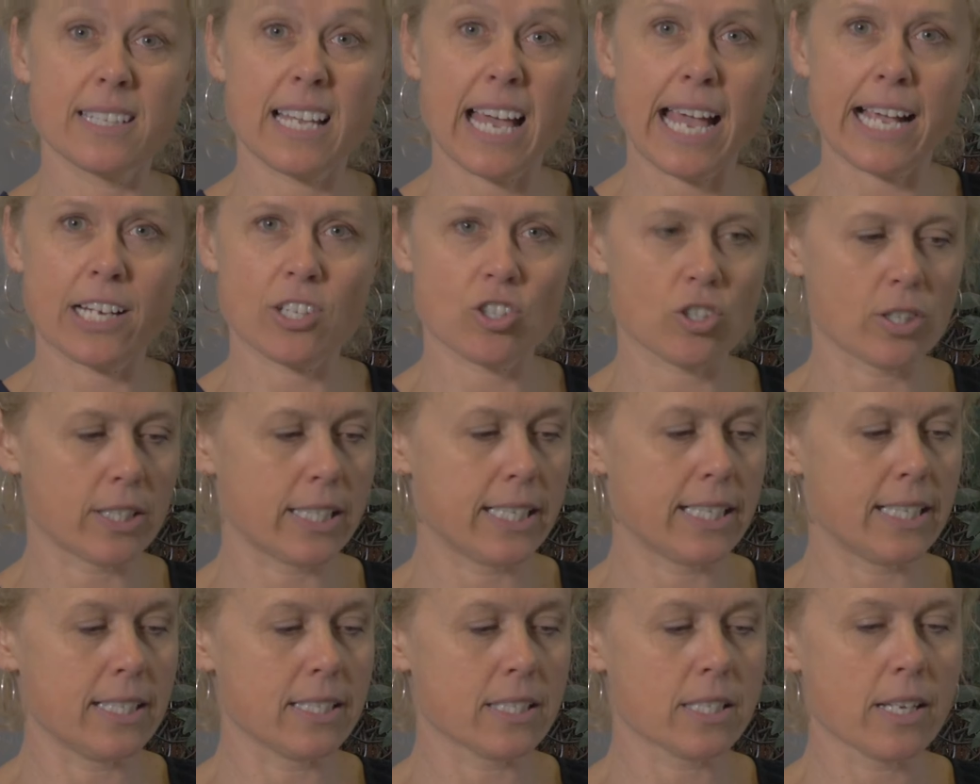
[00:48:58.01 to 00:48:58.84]

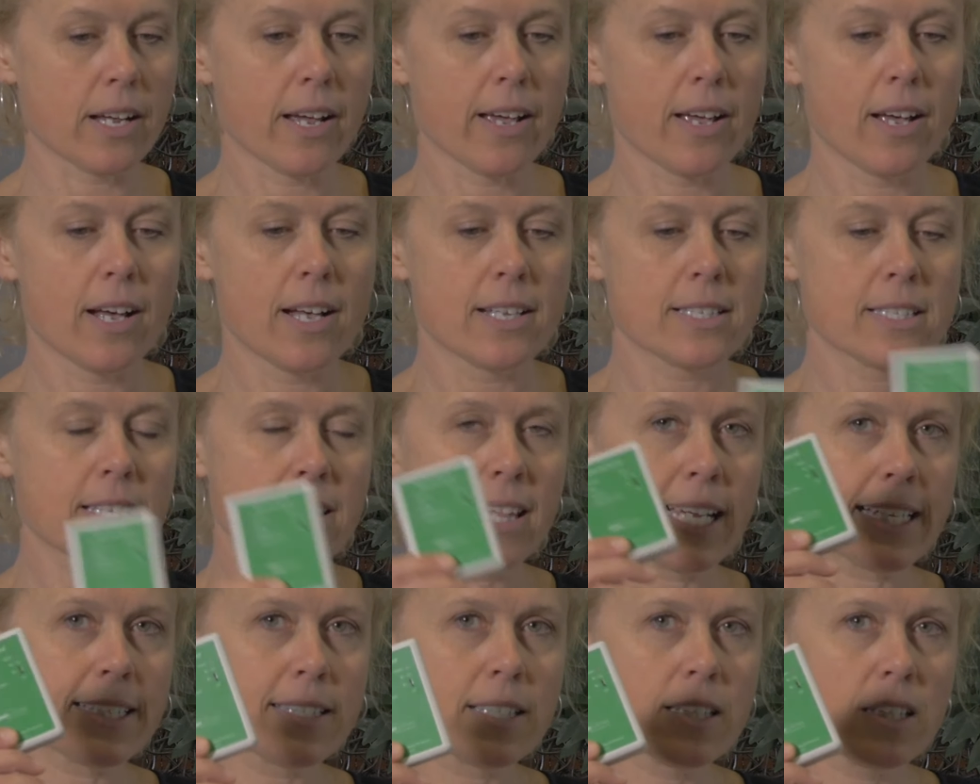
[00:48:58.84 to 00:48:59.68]
actually is. So
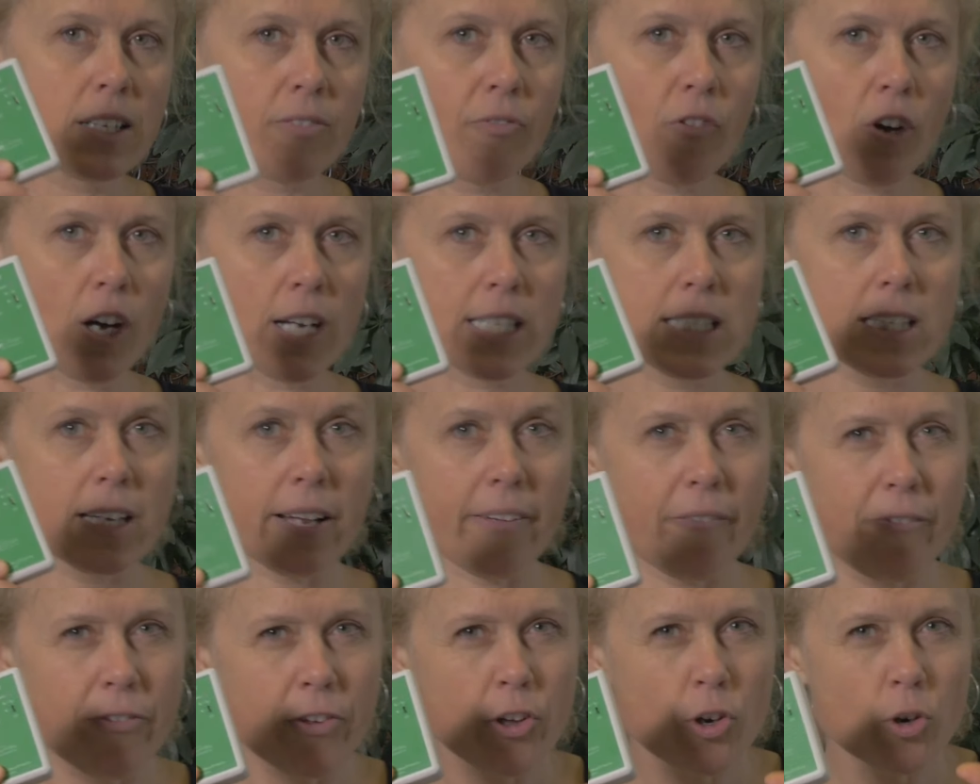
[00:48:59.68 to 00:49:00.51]
that's the device
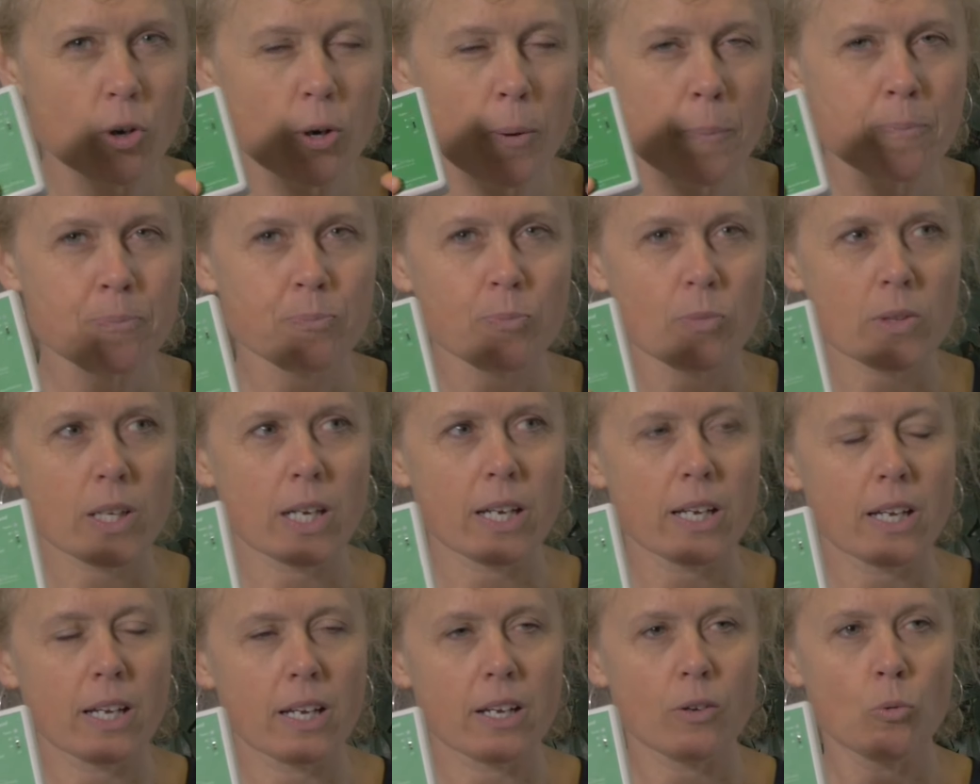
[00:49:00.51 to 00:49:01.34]
if you
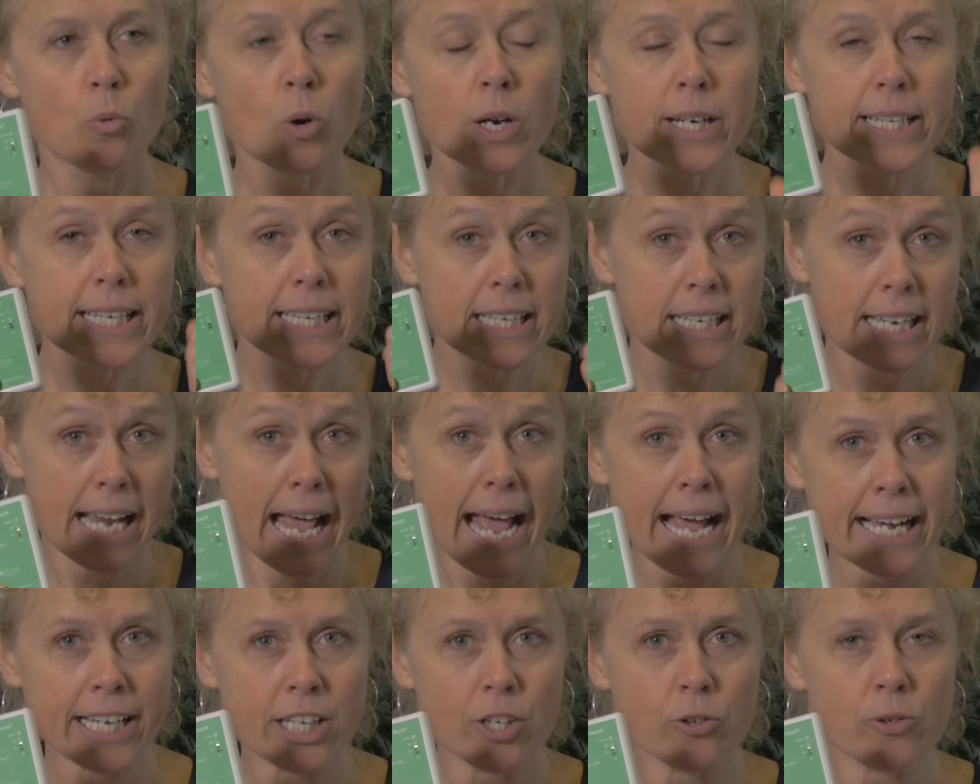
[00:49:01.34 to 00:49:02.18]
want to get an
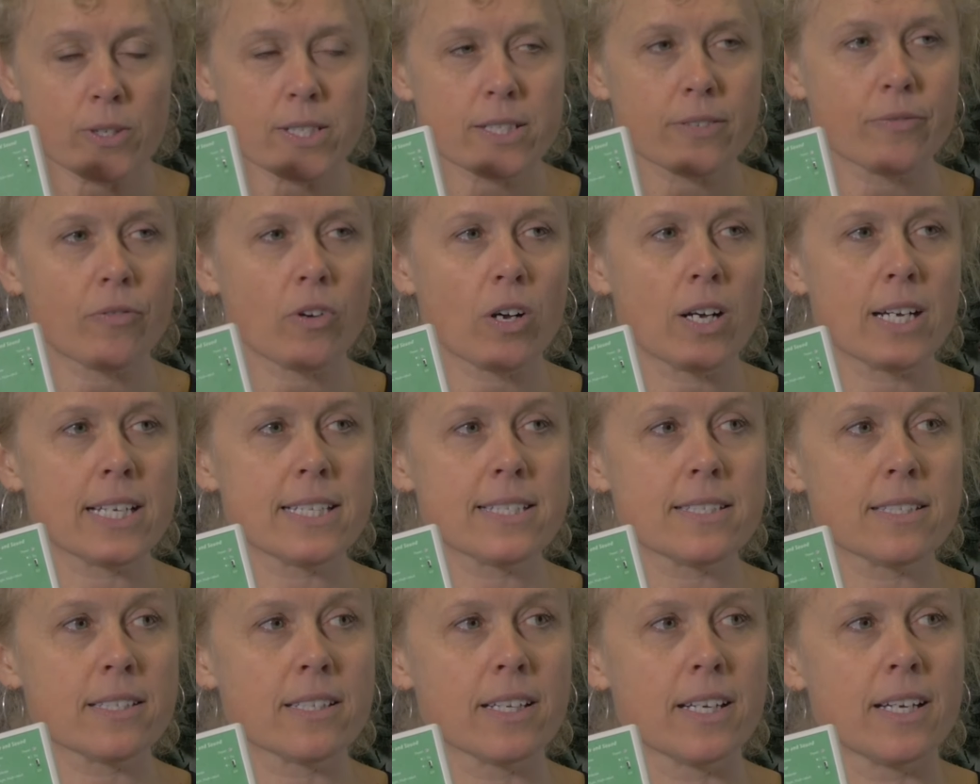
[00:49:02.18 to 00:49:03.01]
accurate
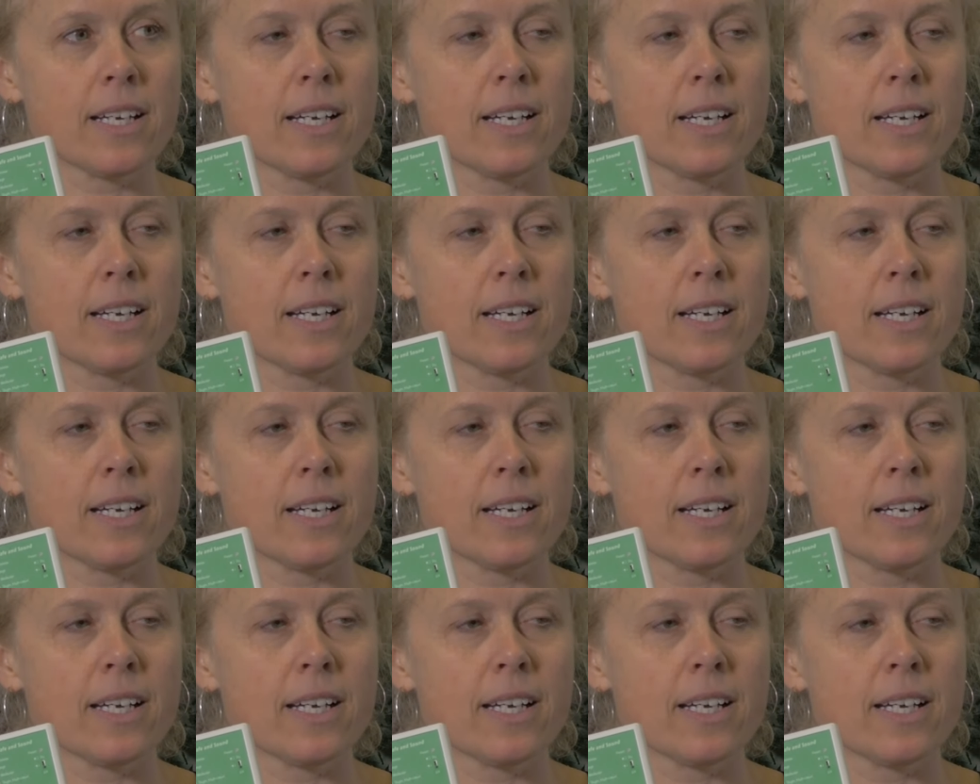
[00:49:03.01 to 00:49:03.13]
device,